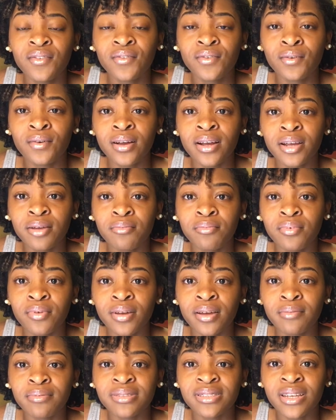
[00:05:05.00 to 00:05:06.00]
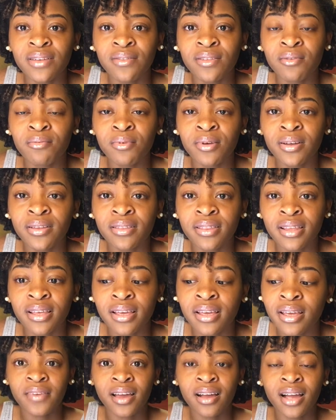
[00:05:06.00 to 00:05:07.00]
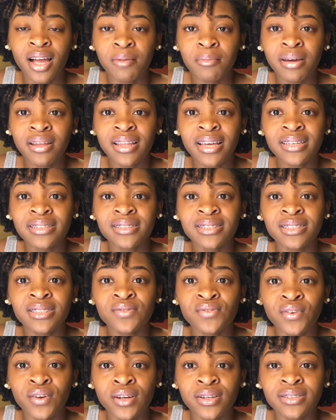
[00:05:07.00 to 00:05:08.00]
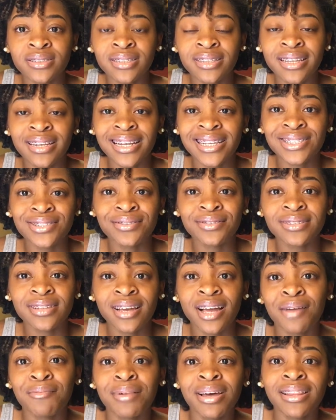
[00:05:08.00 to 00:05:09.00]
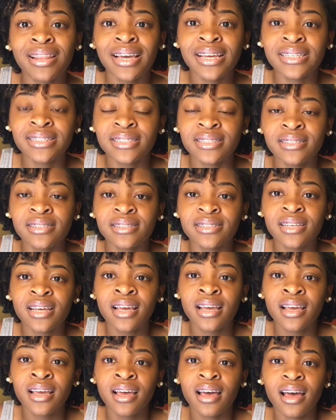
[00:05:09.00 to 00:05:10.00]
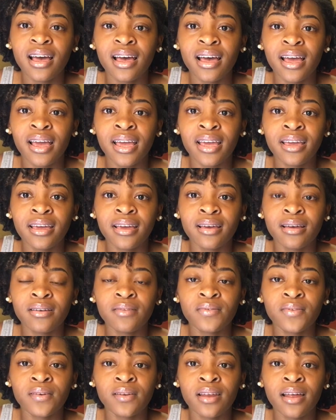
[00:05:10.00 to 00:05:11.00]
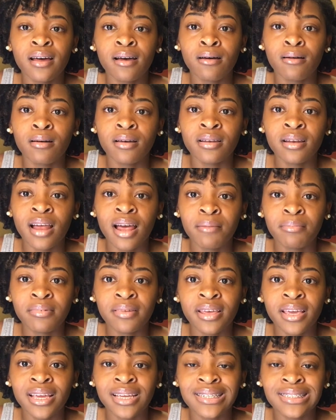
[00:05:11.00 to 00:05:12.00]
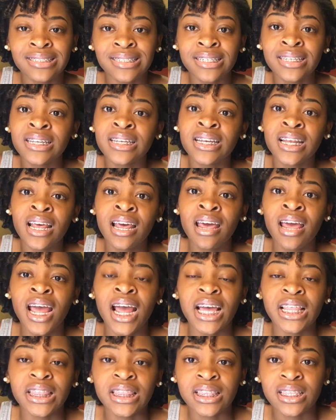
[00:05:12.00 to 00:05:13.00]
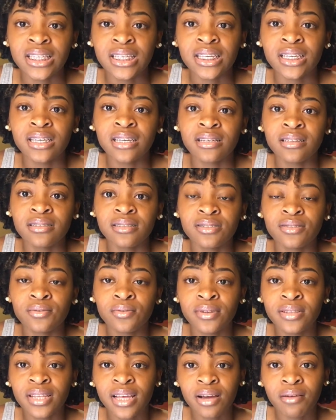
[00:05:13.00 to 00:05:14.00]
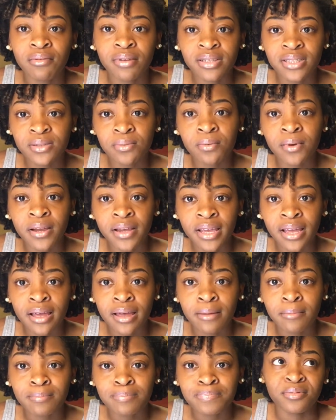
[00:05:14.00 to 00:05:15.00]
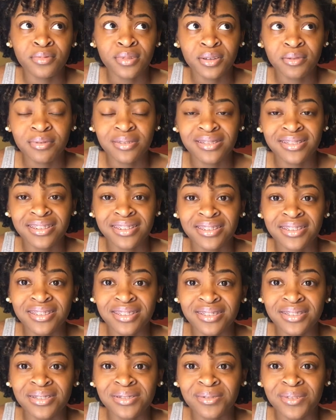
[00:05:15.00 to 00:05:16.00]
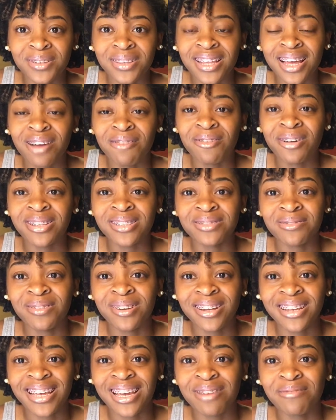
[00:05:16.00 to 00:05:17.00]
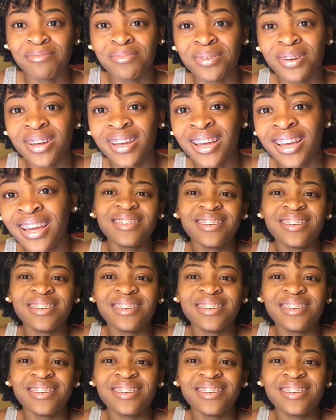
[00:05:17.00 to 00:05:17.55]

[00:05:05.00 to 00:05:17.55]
for it, but it was definitely worth it. I got my license first and then as soon as I got my license, I uh, filled out an application at the store that I went to work at. really wasn't the store that I went to work at, but